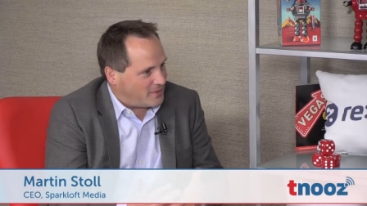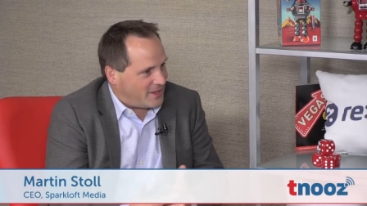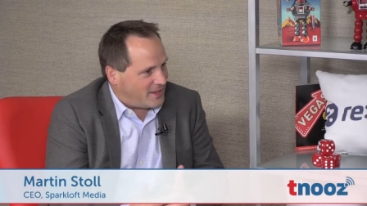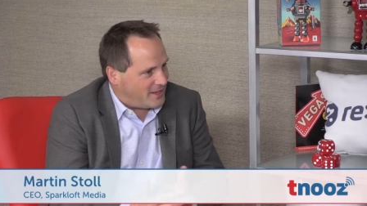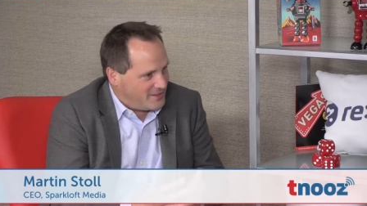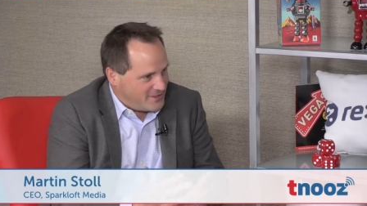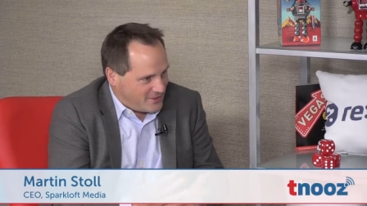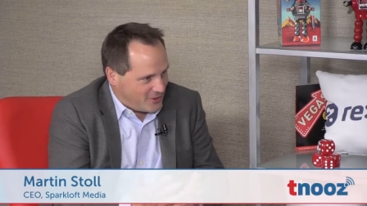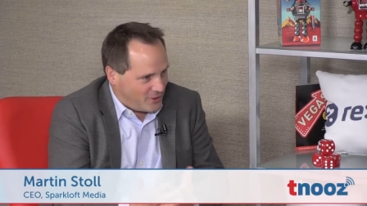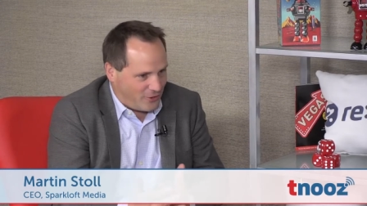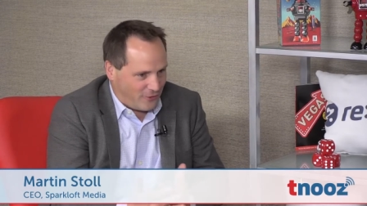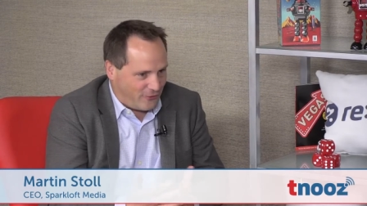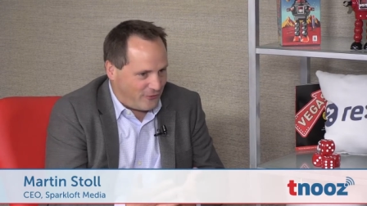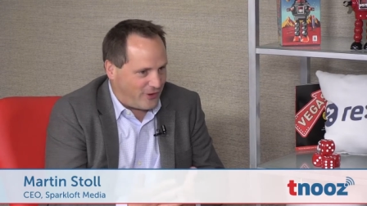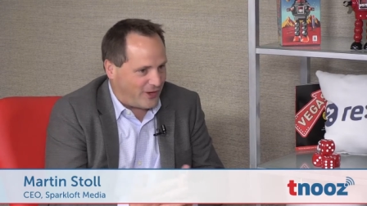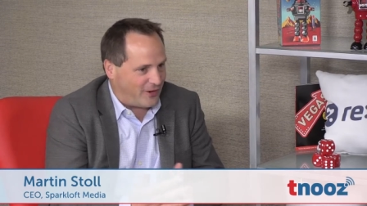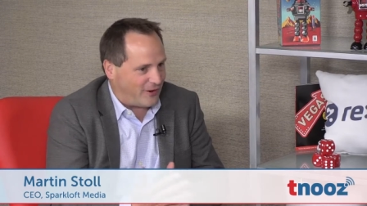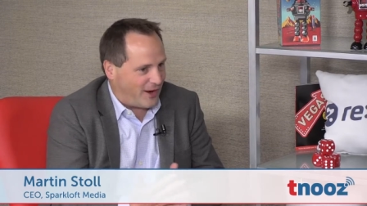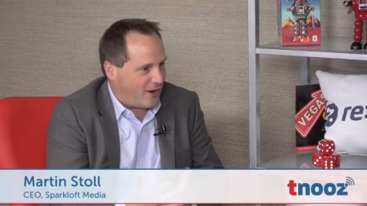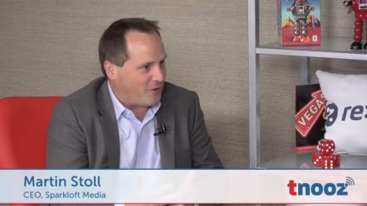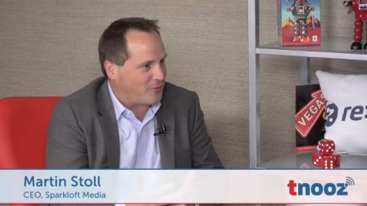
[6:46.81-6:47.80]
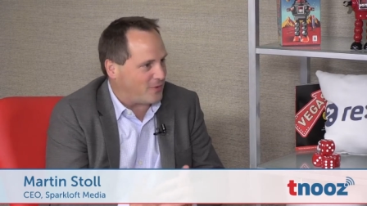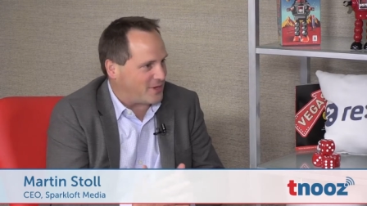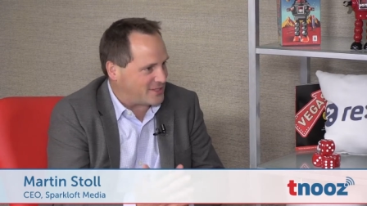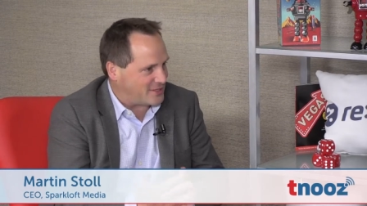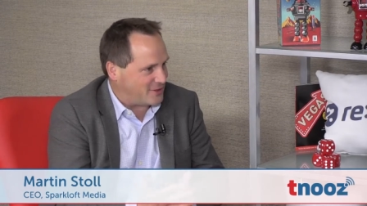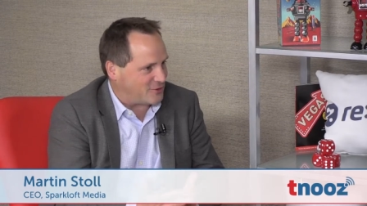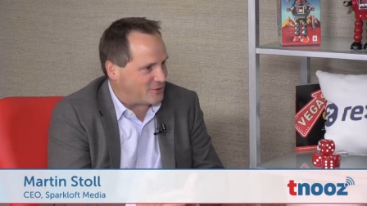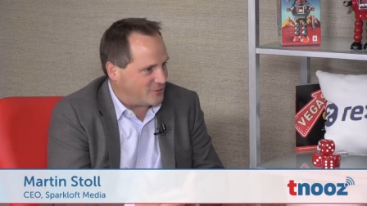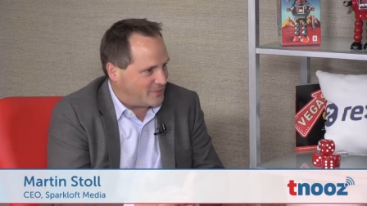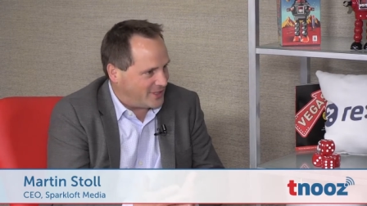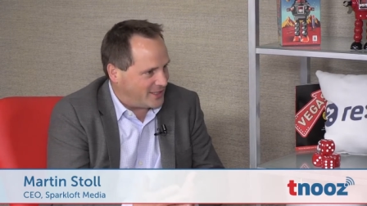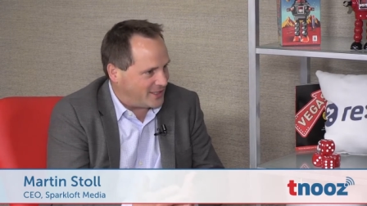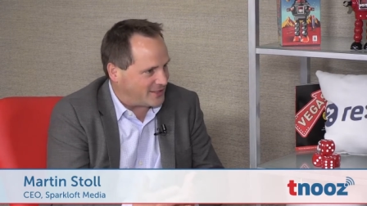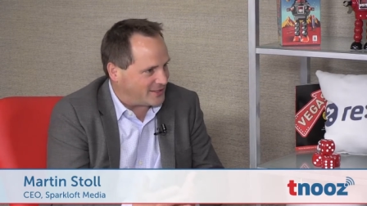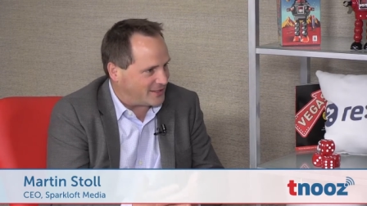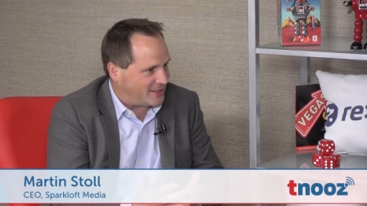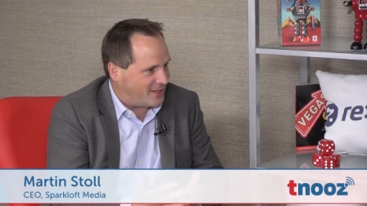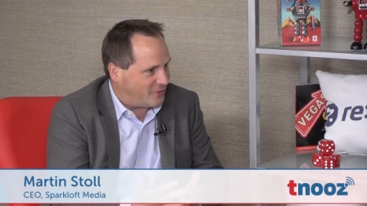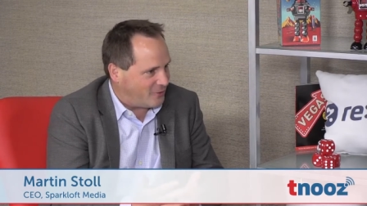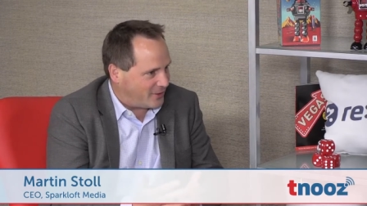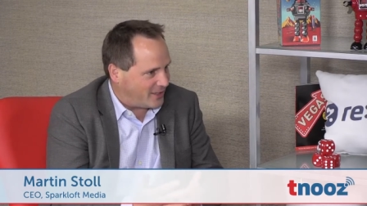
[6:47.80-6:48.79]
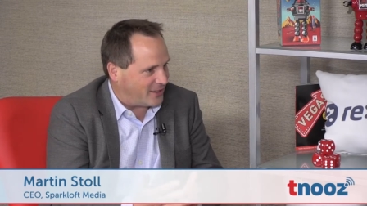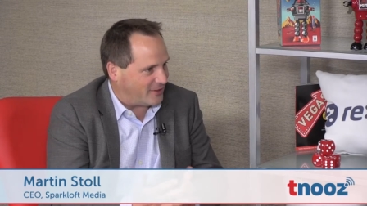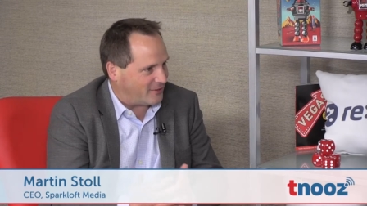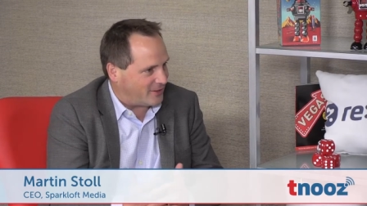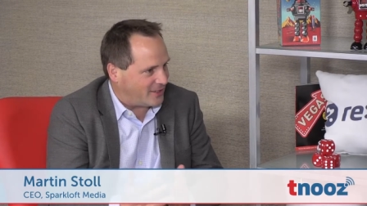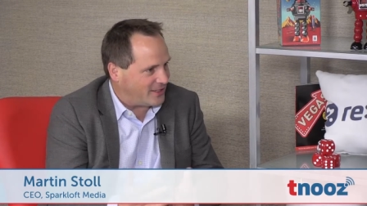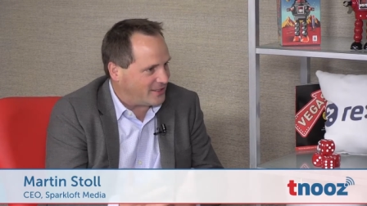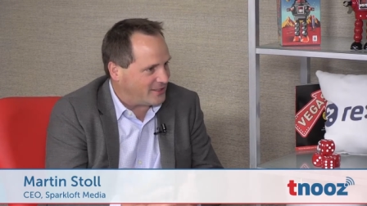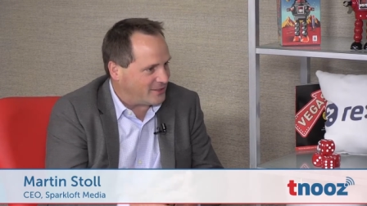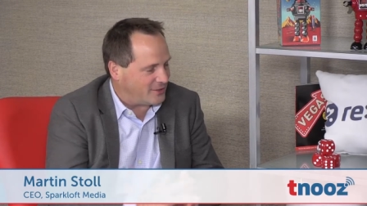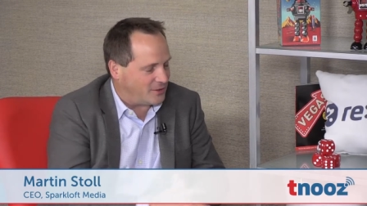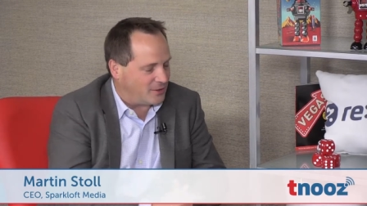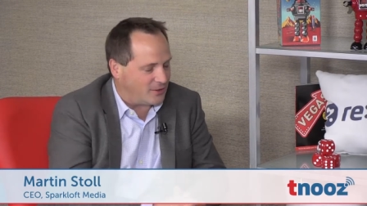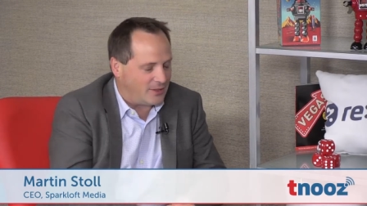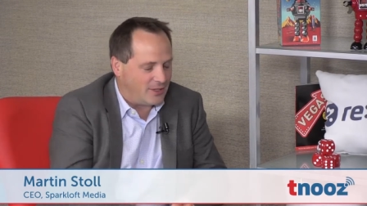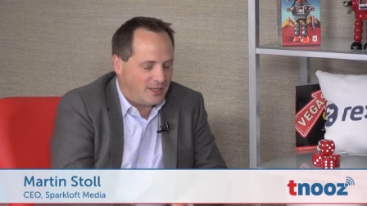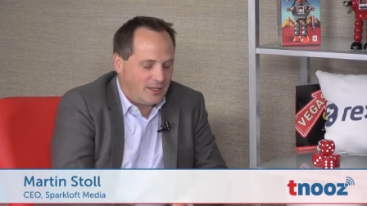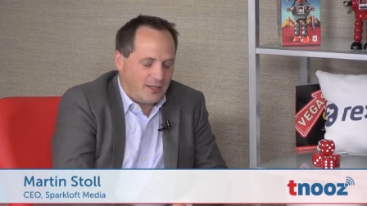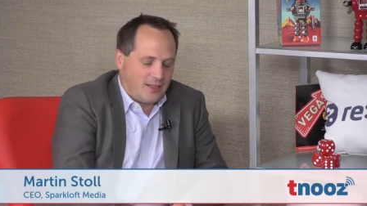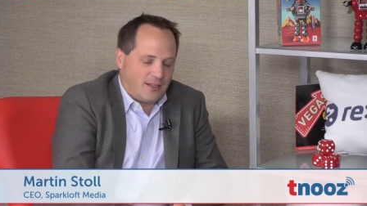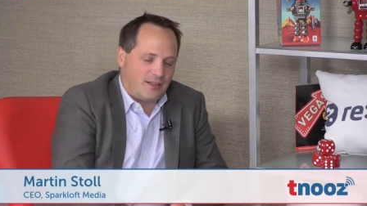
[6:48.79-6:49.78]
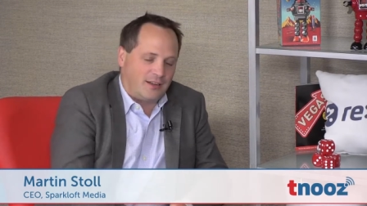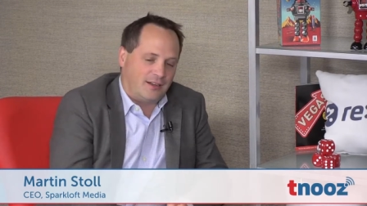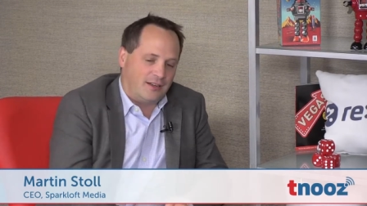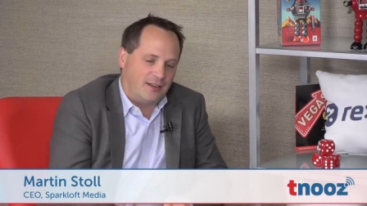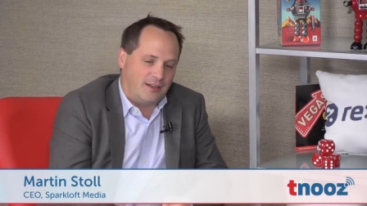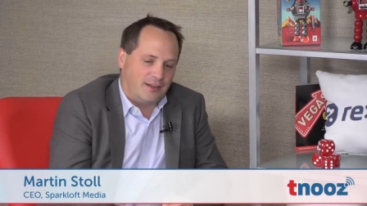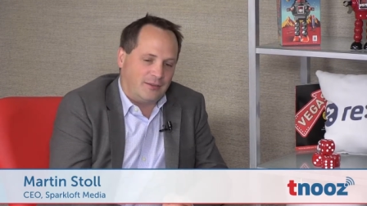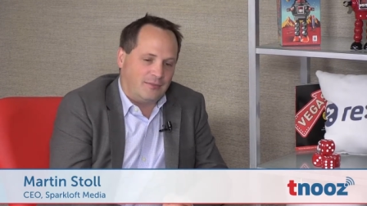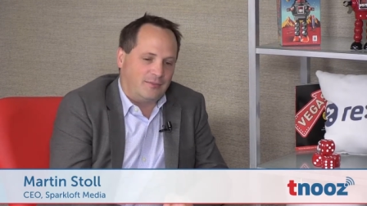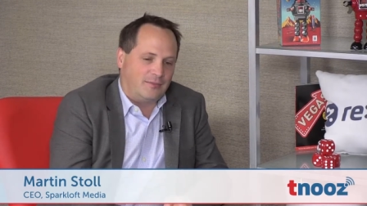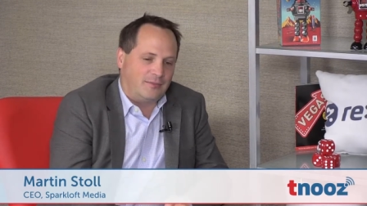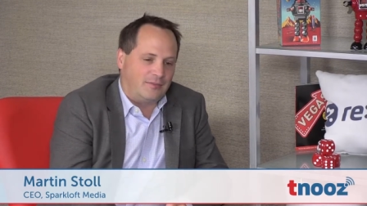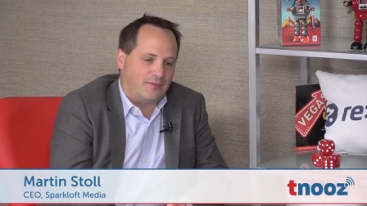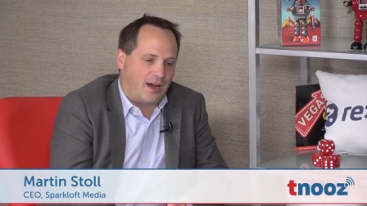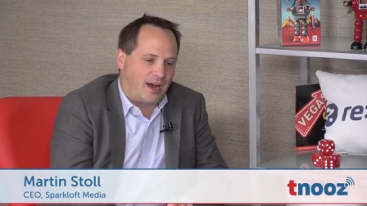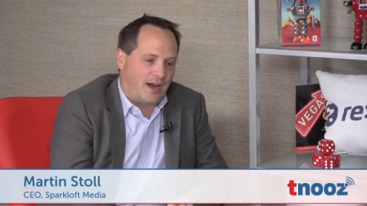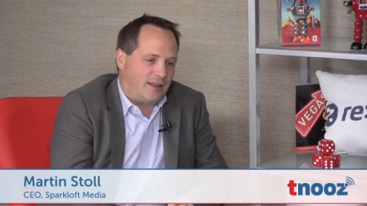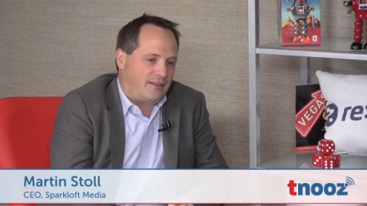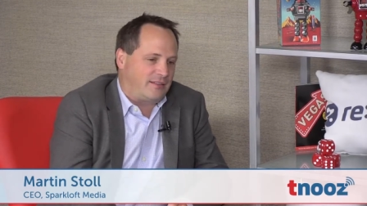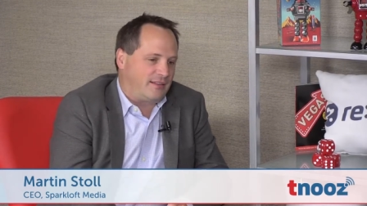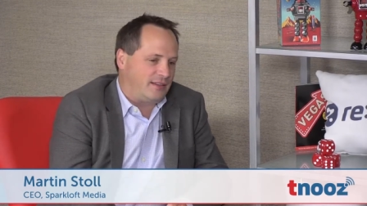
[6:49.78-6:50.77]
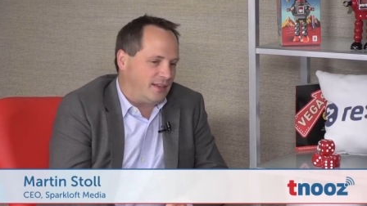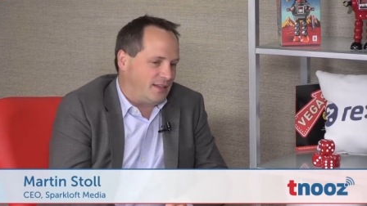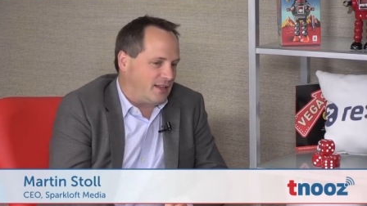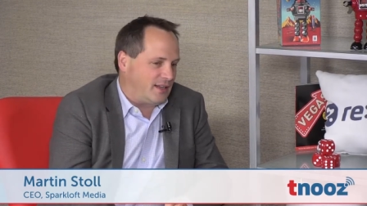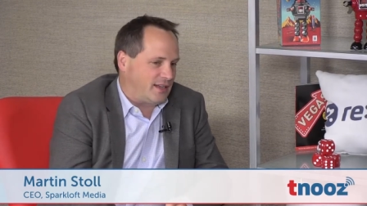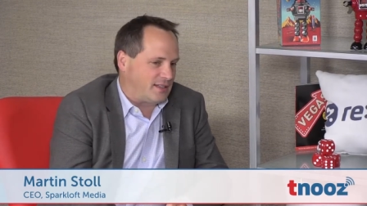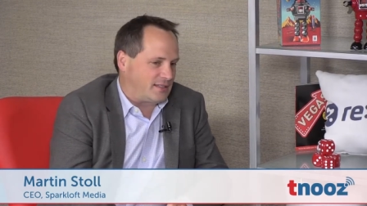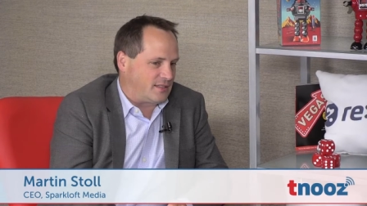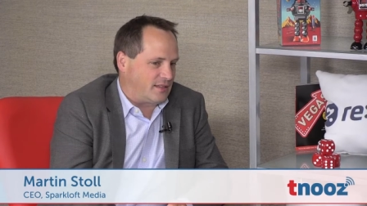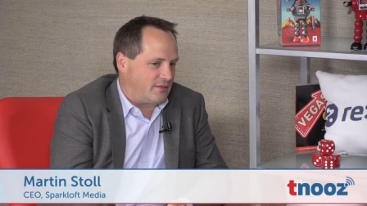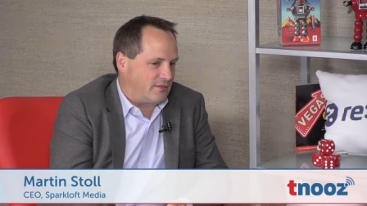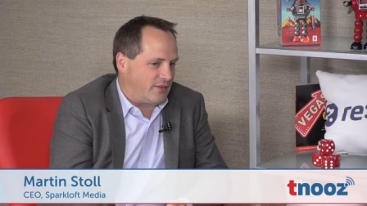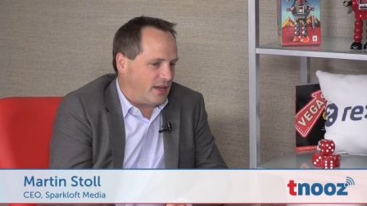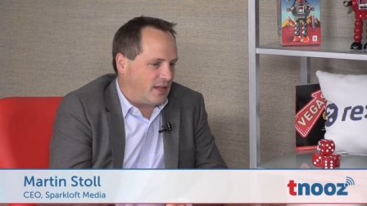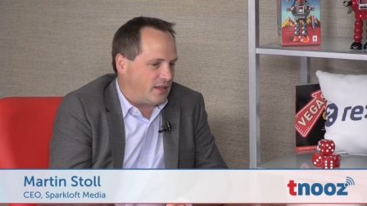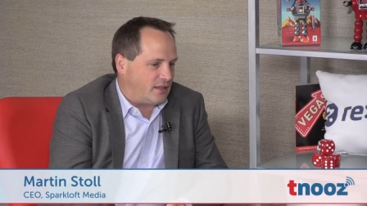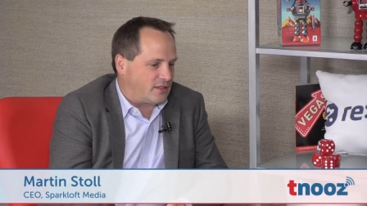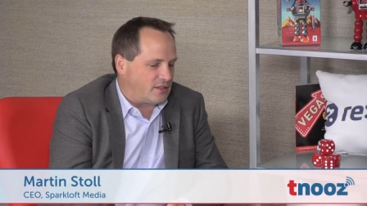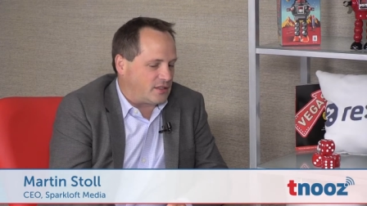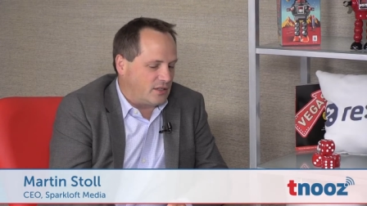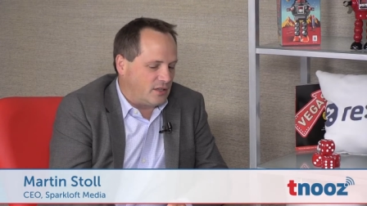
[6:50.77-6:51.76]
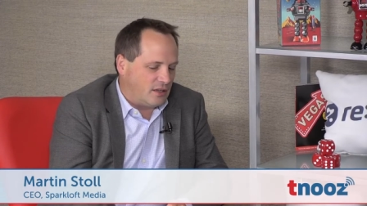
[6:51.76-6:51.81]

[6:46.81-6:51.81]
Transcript: sort of figure out where social media is going, right? So um, I see that as an advantage.